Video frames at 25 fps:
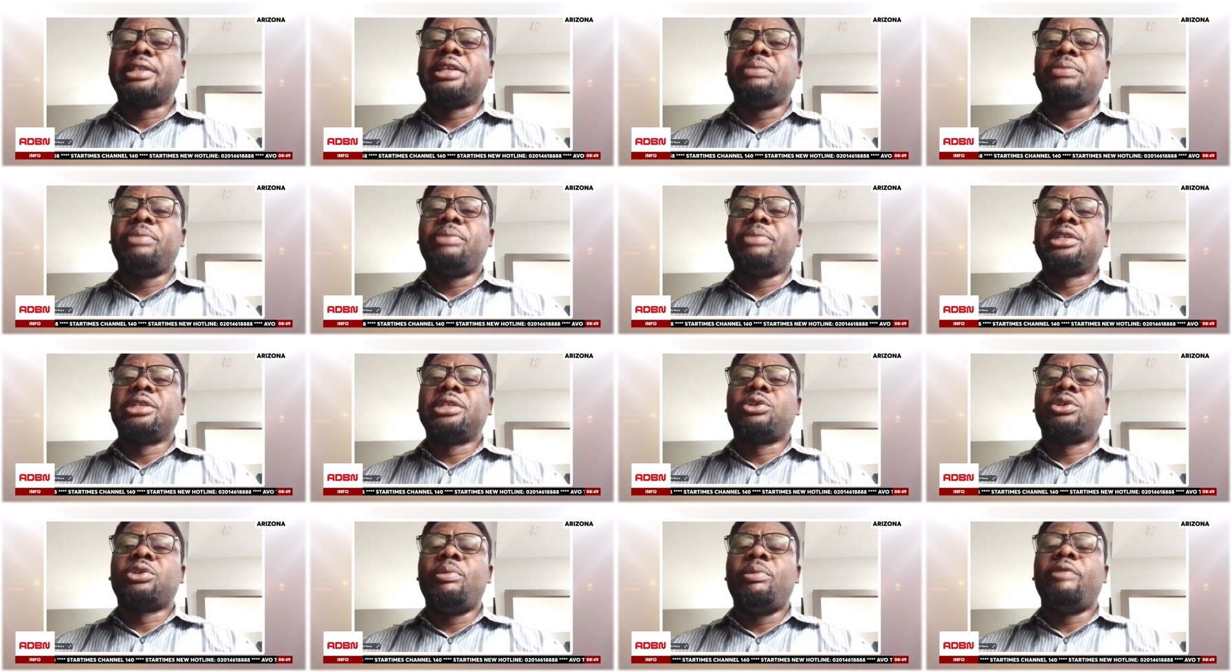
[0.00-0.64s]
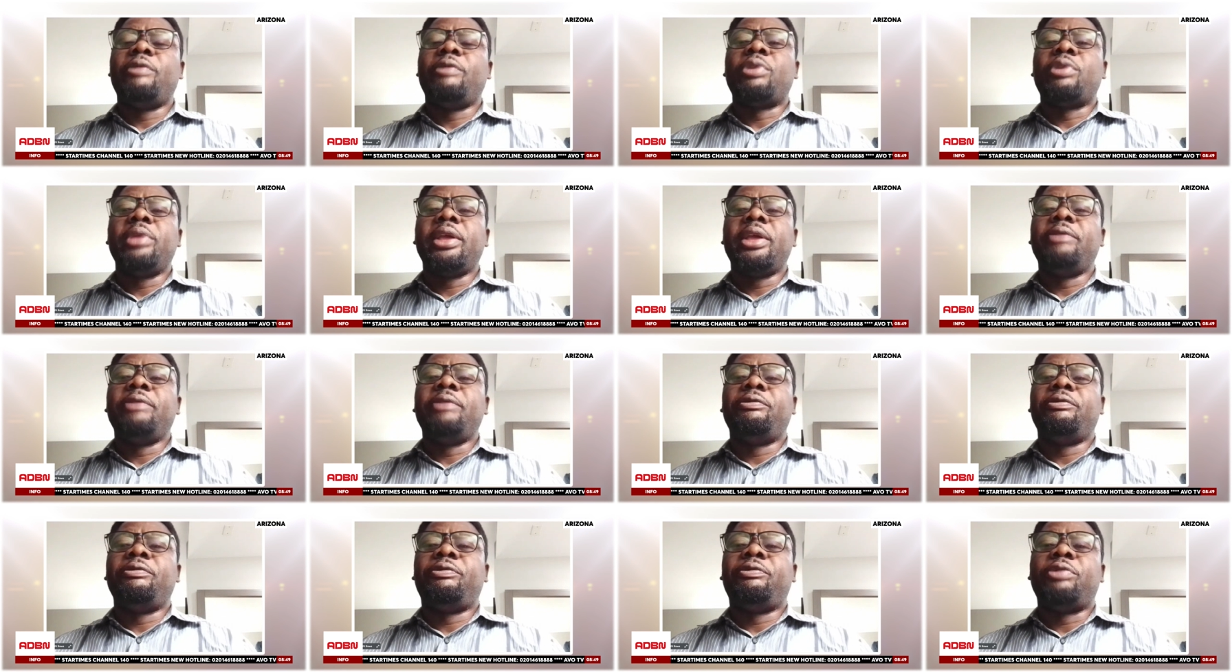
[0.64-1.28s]
statement is coming
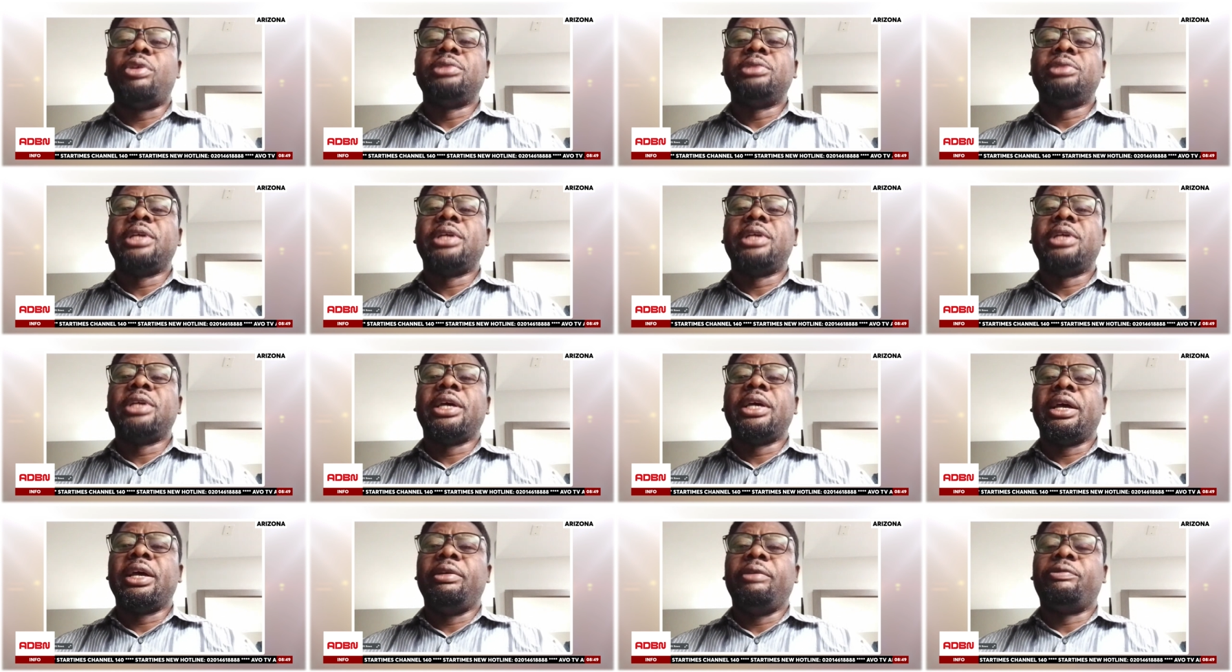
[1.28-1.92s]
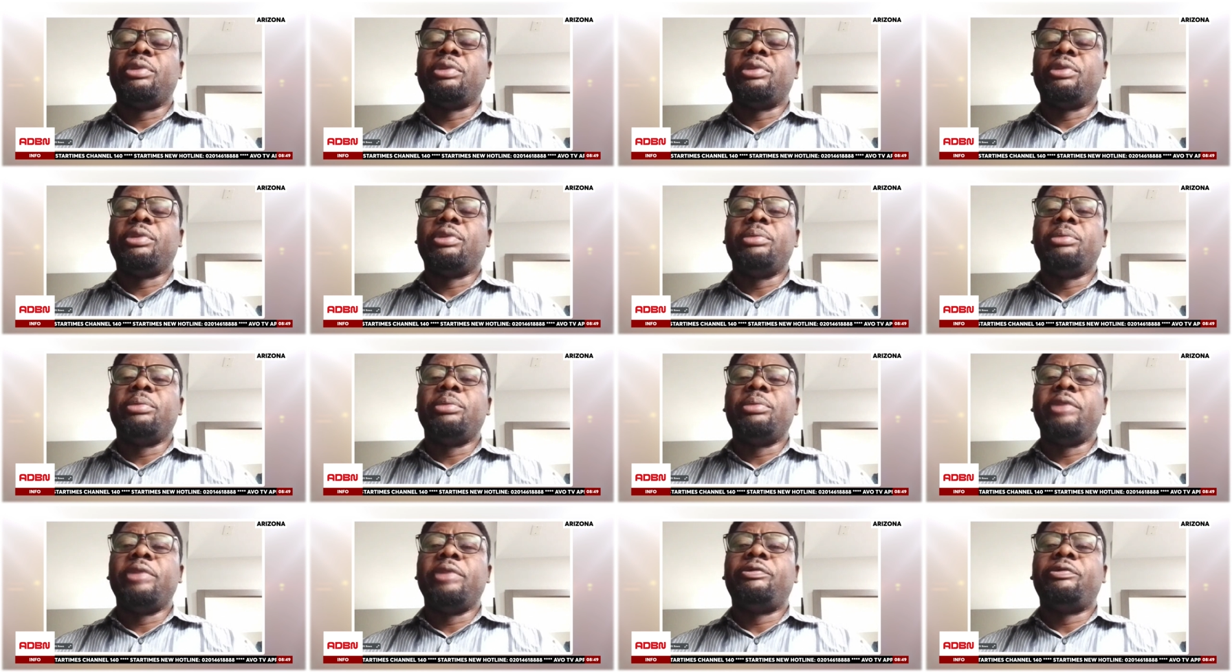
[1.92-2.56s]
from informed uh,
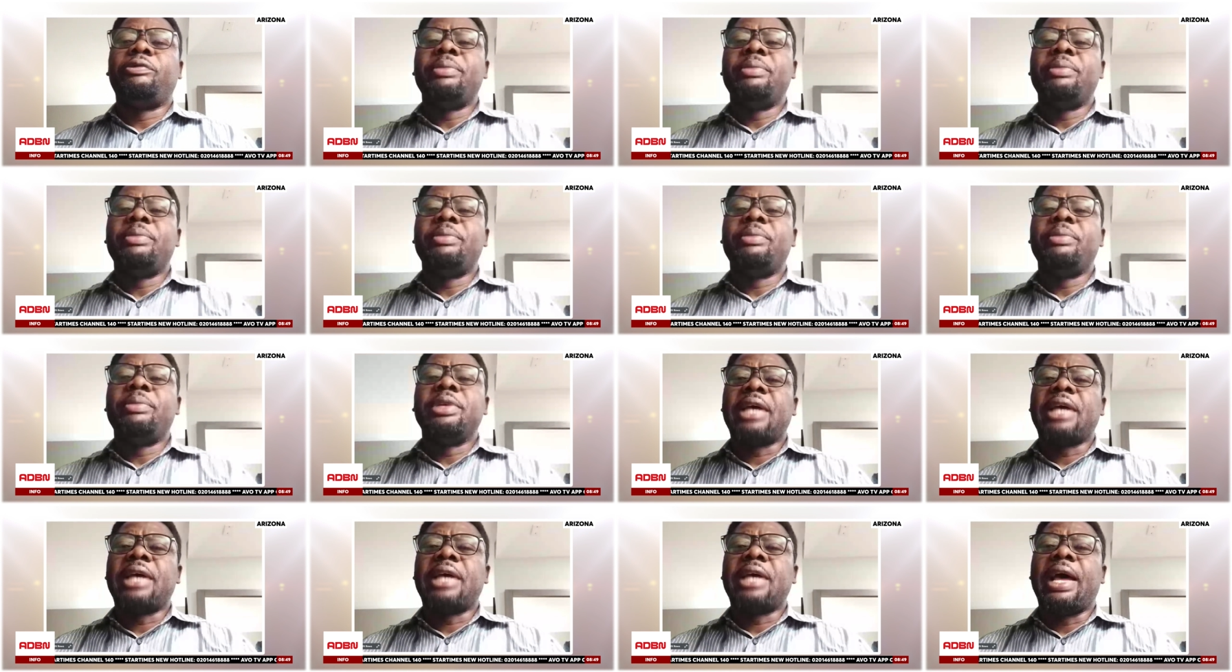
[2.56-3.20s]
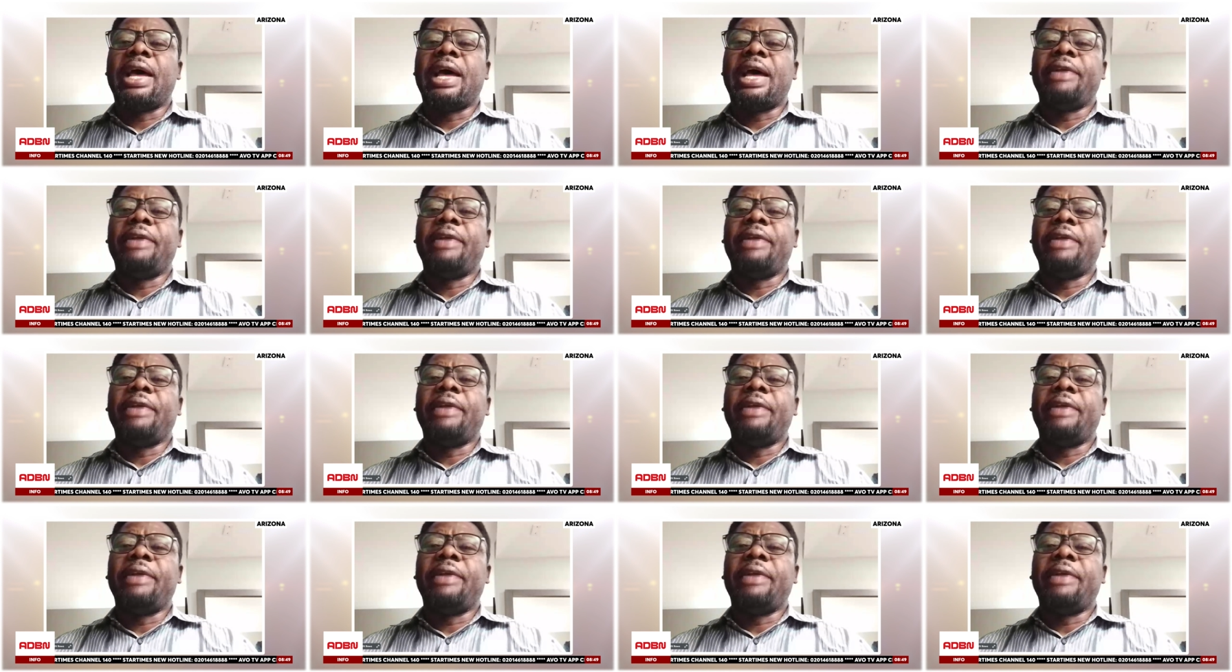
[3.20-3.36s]
from informed premise.